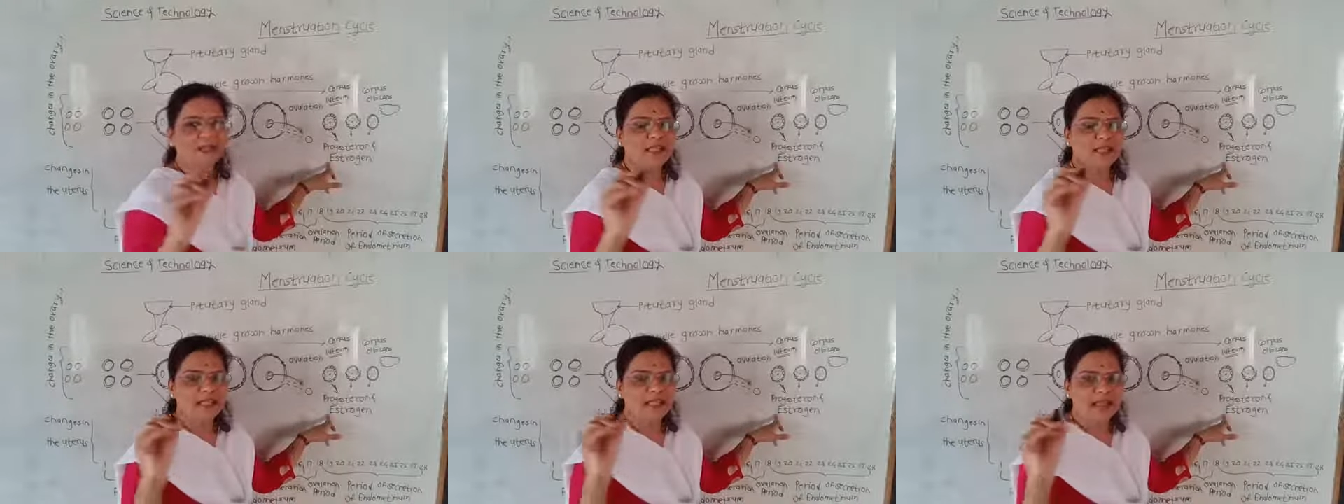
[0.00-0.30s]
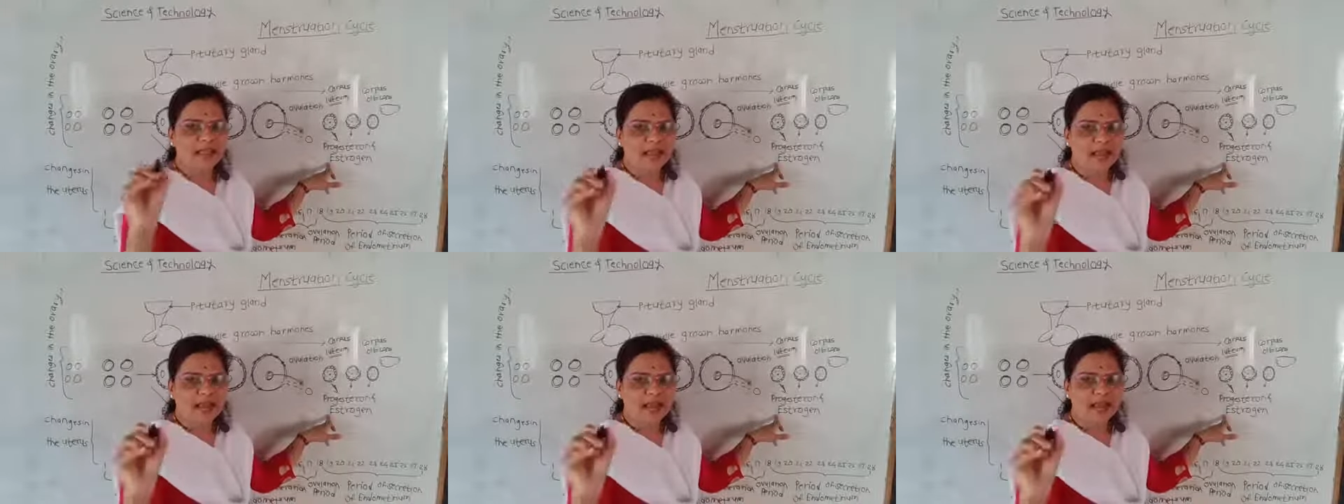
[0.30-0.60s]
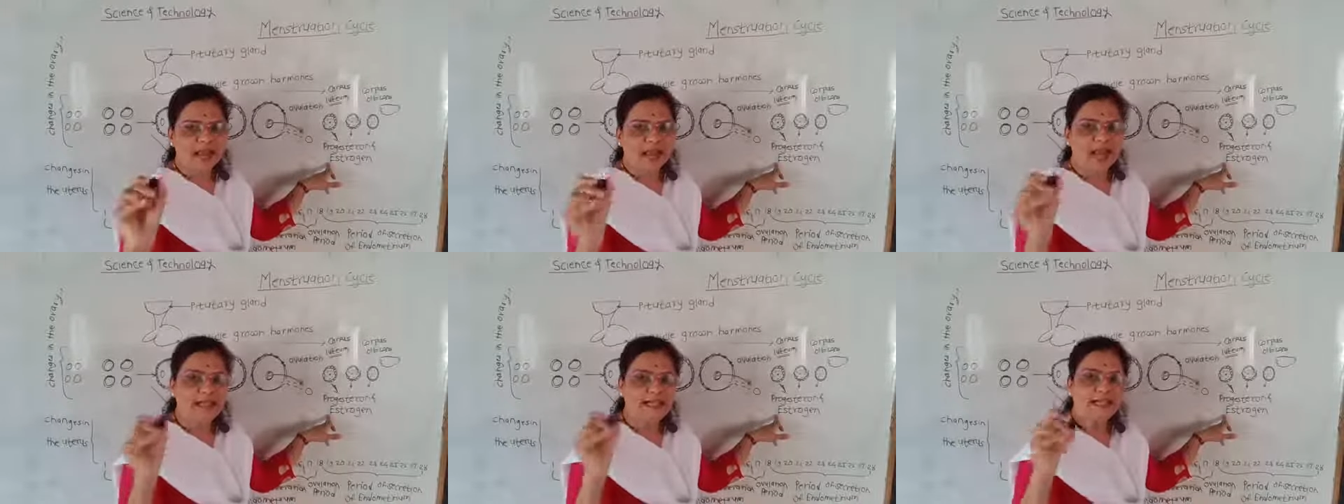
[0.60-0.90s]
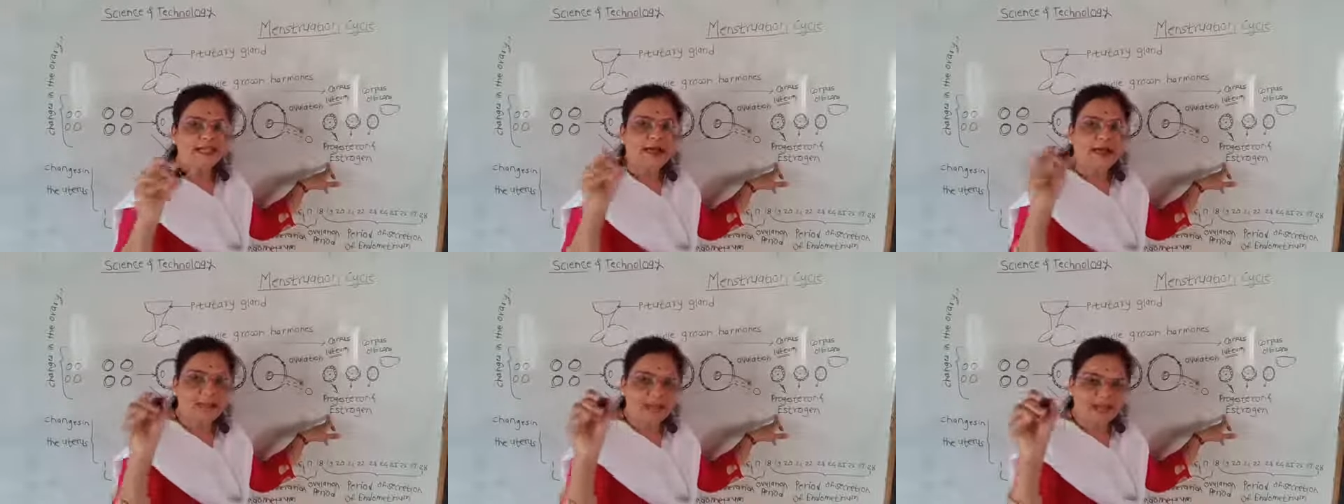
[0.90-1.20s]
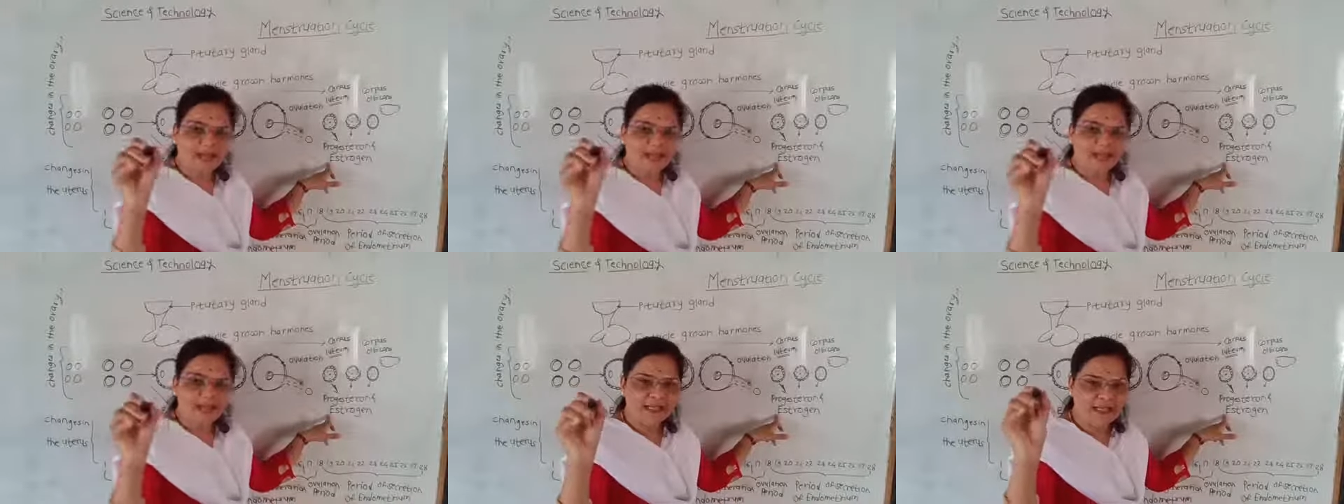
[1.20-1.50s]
Then write and
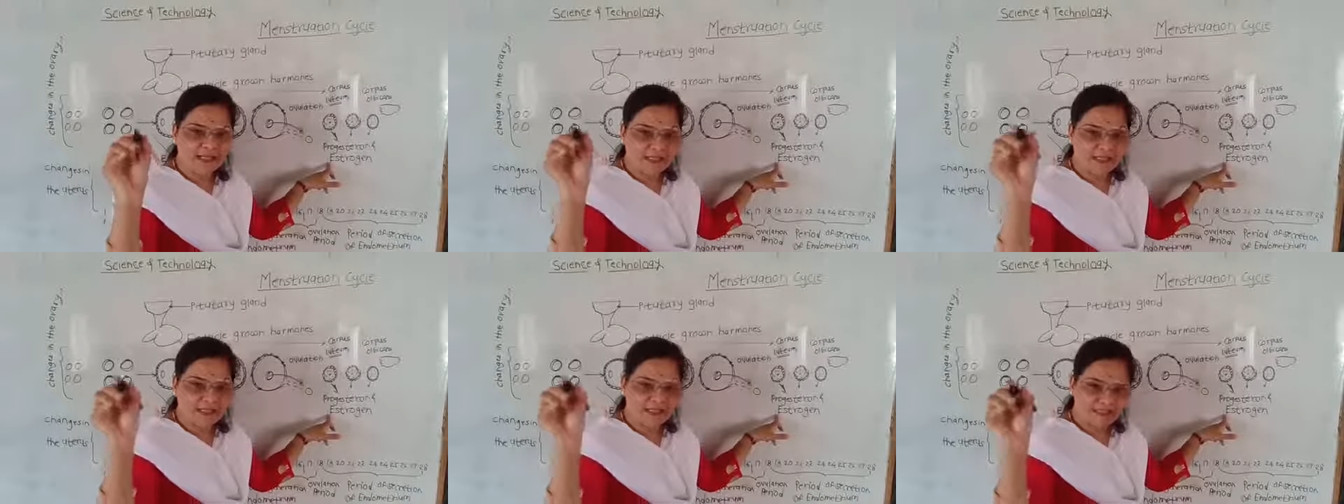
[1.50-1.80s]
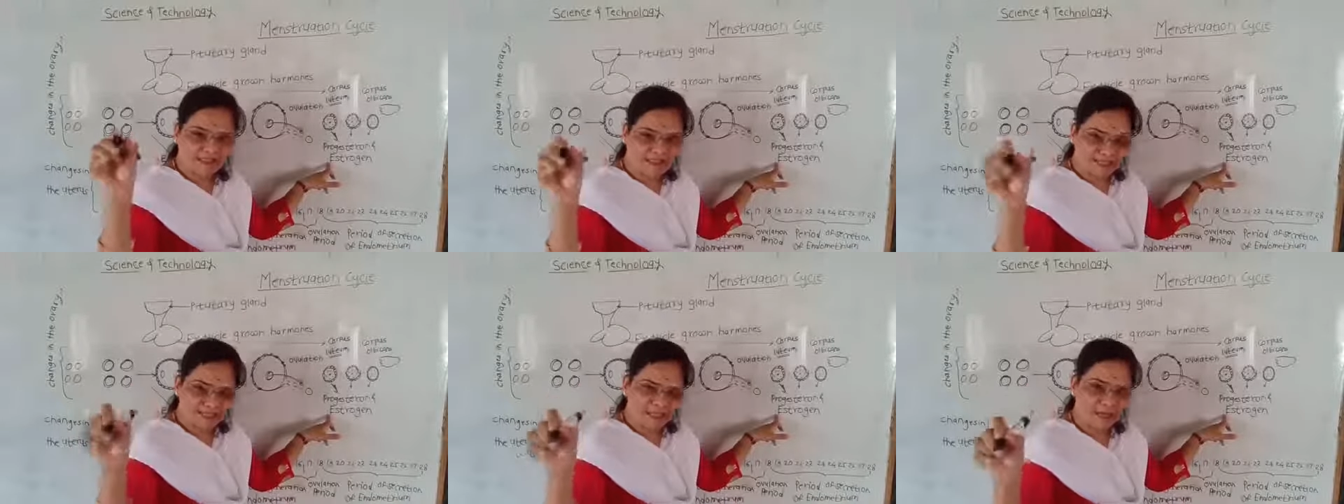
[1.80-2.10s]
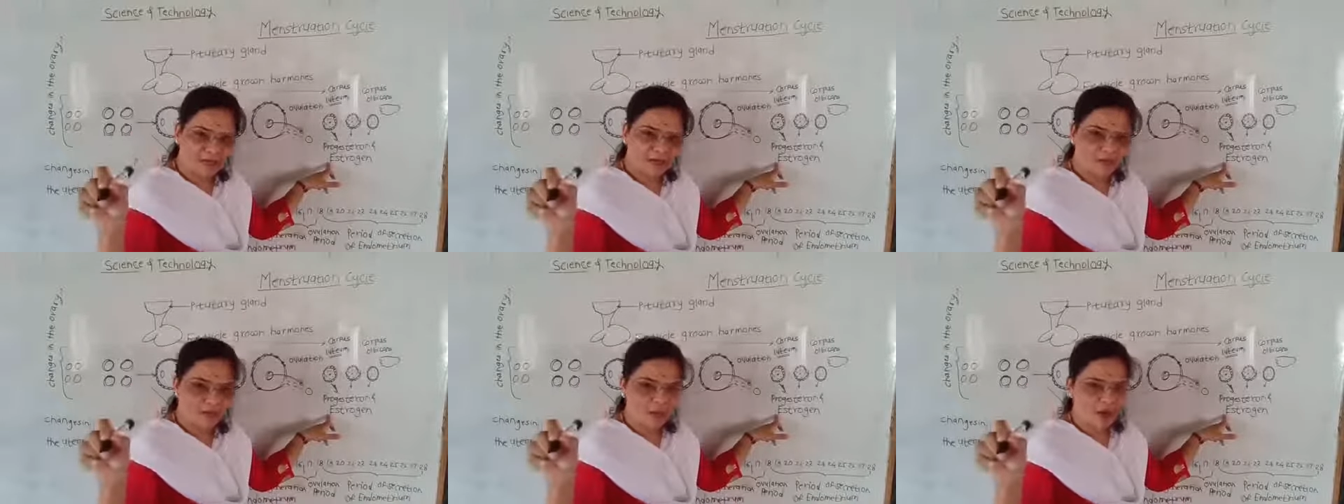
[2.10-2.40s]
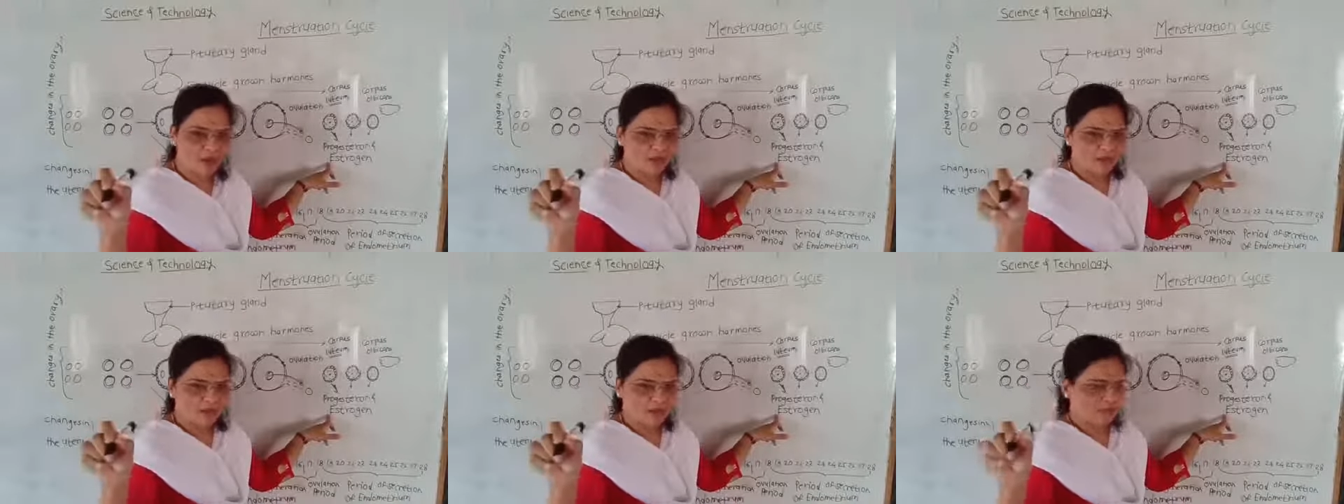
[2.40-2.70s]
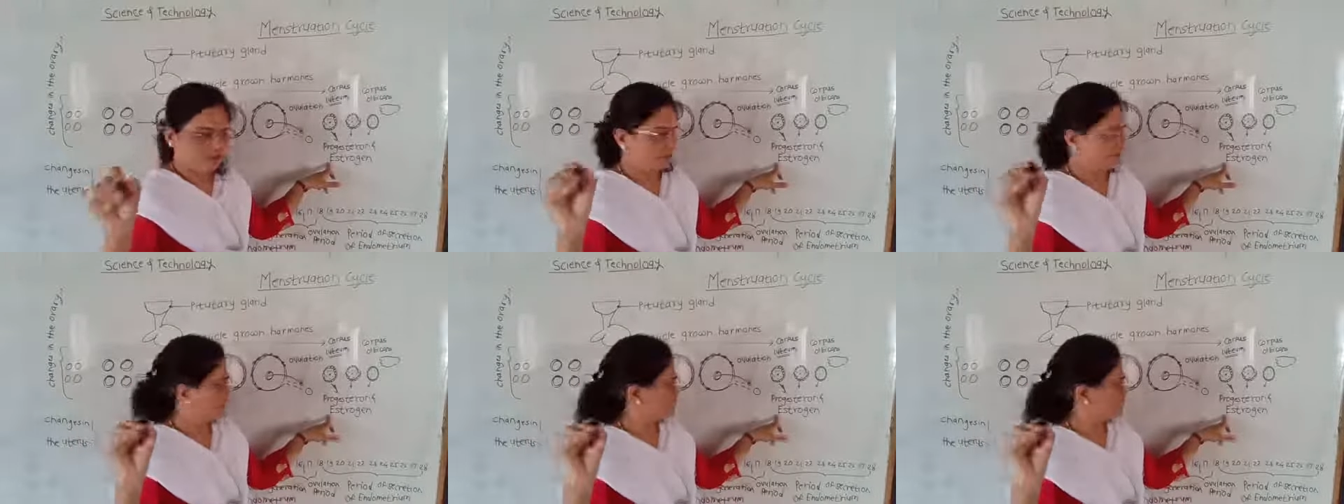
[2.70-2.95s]
comment in the chat box.